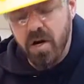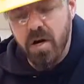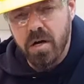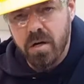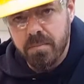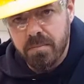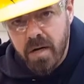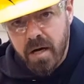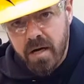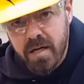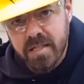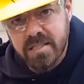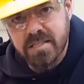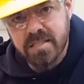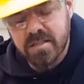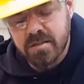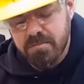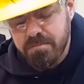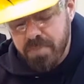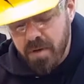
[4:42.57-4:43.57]
the harmonics
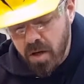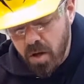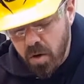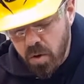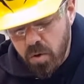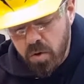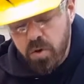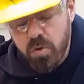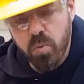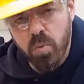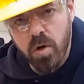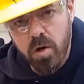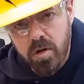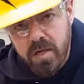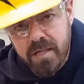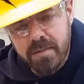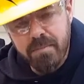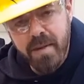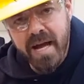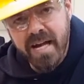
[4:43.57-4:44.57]
of the blower
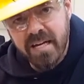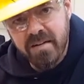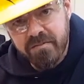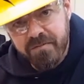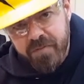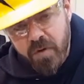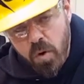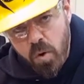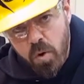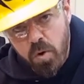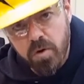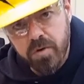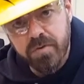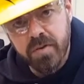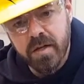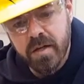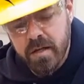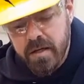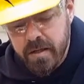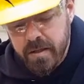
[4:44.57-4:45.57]
working back and forth
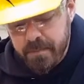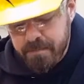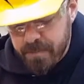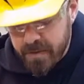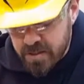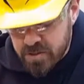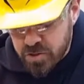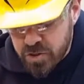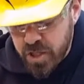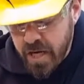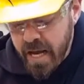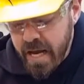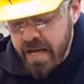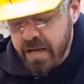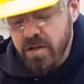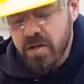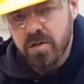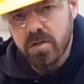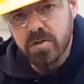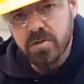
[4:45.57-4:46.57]

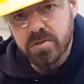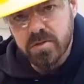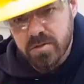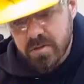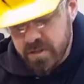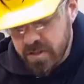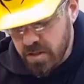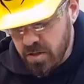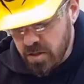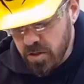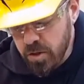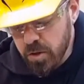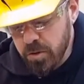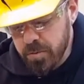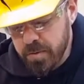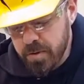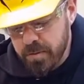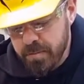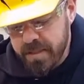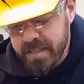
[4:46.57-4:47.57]
chatters the
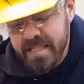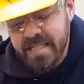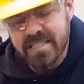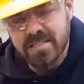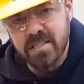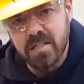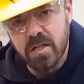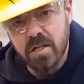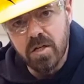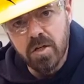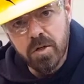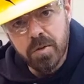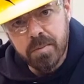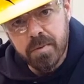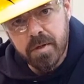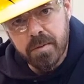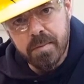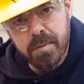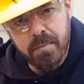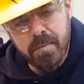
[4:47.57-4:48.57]
aluminum against the
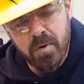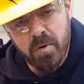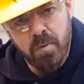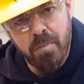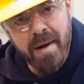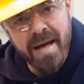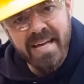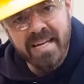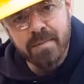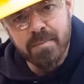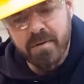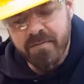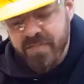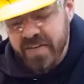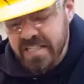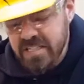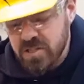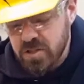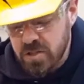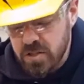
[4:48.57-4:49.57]
aluminum and will make them
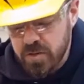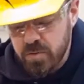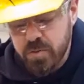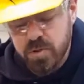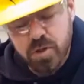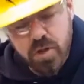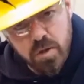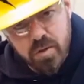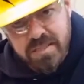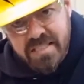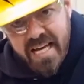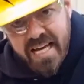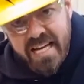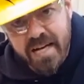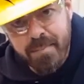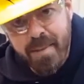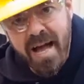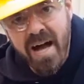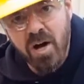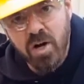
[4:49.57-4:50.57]
eventually, when you go to
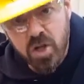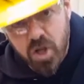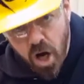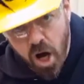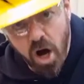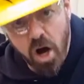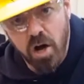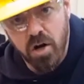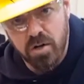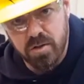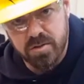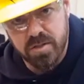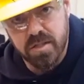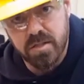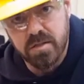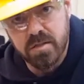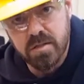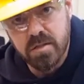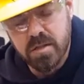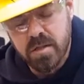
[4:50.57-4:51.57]
take them out,
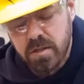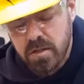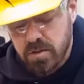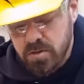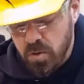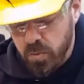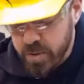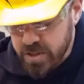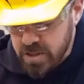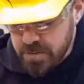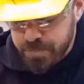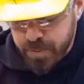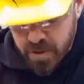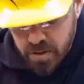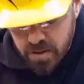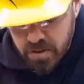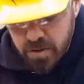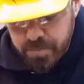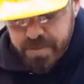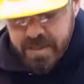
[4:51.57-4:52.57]
galled. So we just
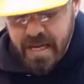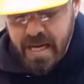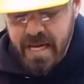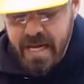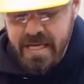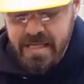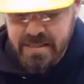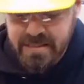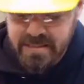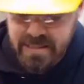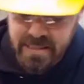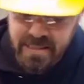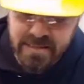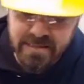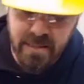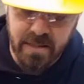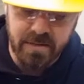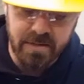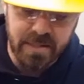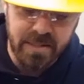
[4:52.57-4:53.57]
put a little bit of
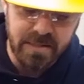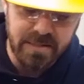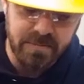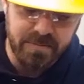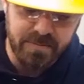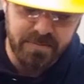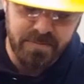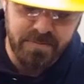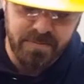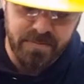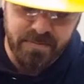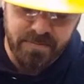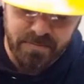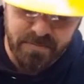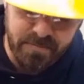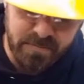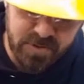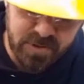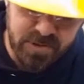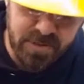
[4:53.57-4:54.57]
anti-seize on these
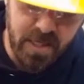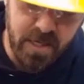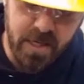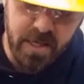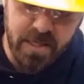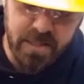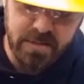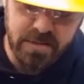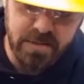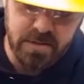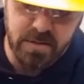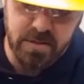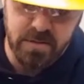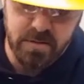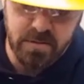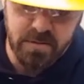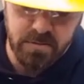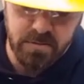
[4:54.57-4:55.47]
studs.